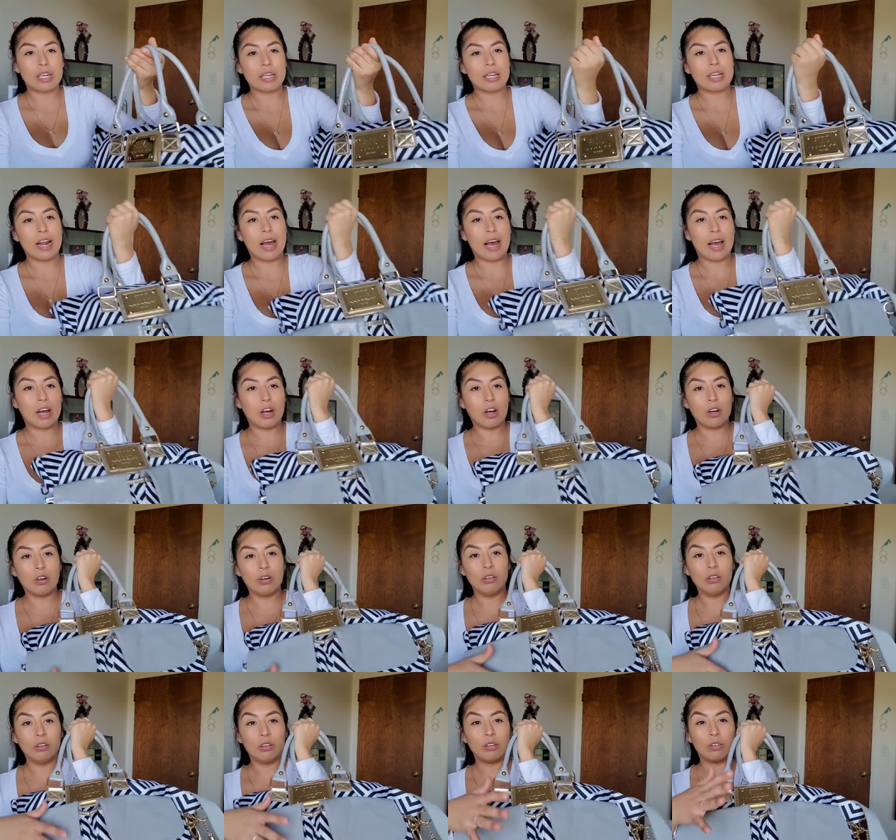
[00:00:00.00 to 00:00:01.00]
Now
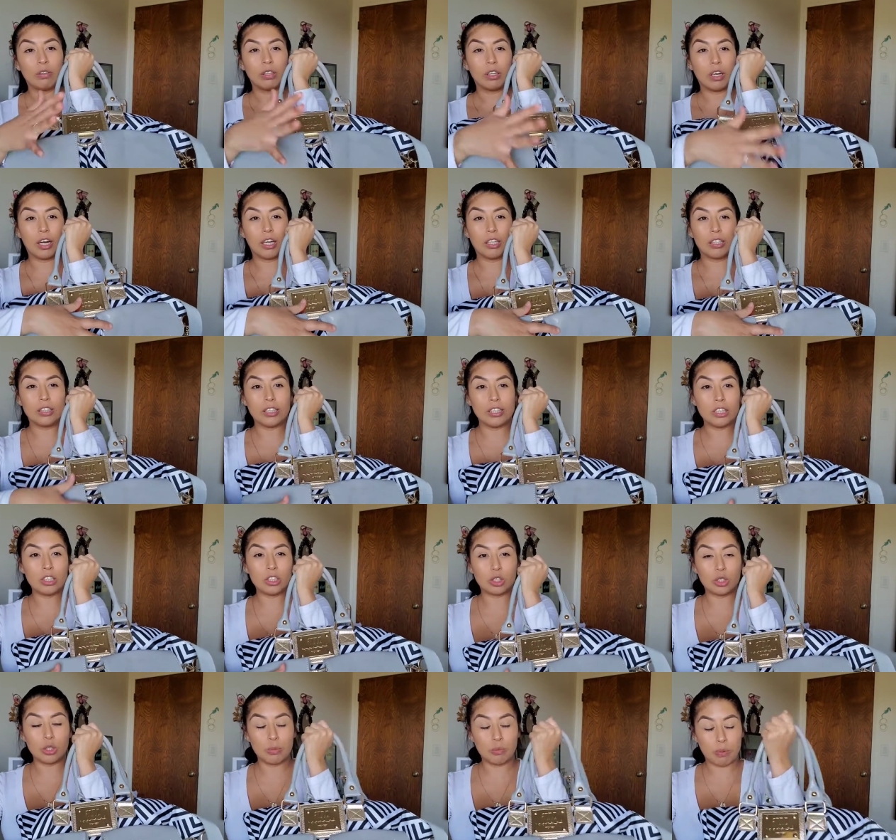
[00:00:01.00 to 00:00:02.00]
on these
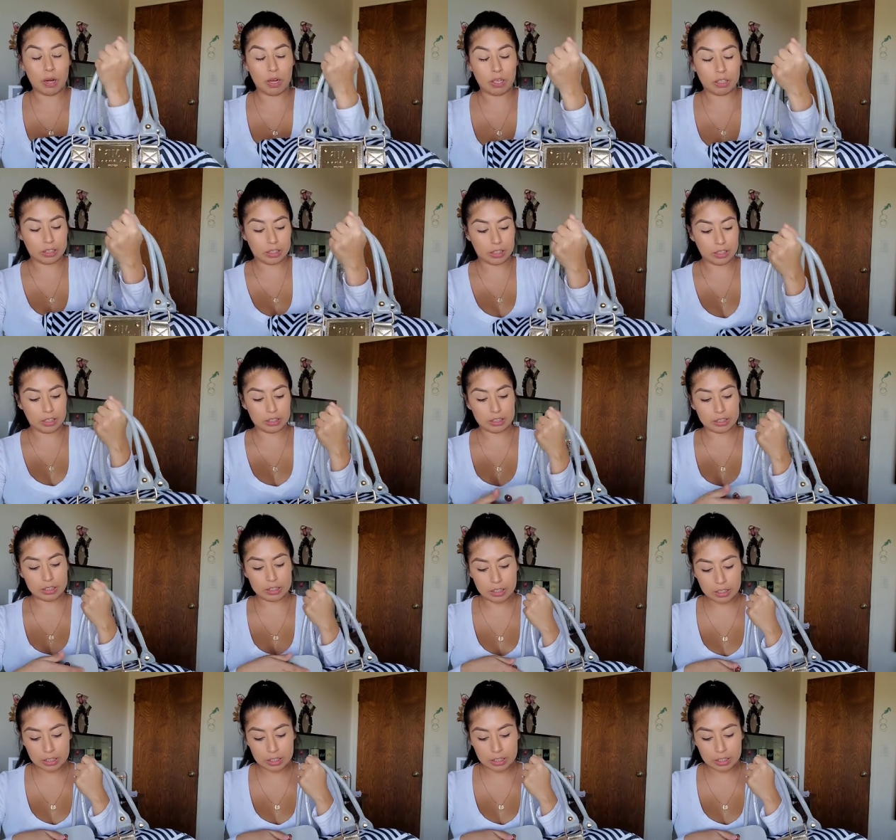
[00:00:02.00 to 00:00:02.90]
two pockets,